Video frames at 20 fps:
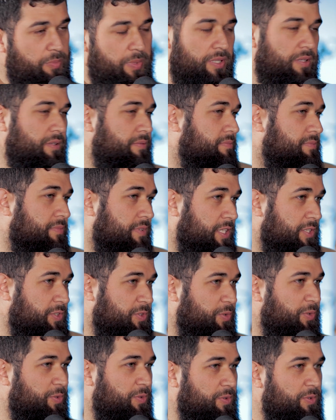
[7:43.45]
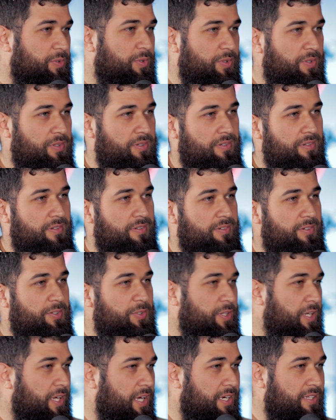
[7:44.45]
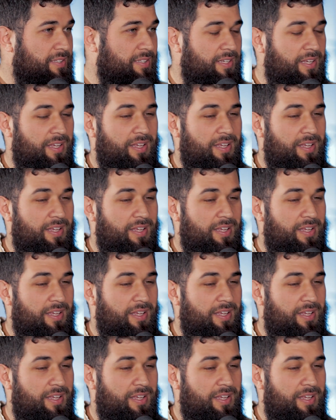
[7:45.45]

but that's all I had.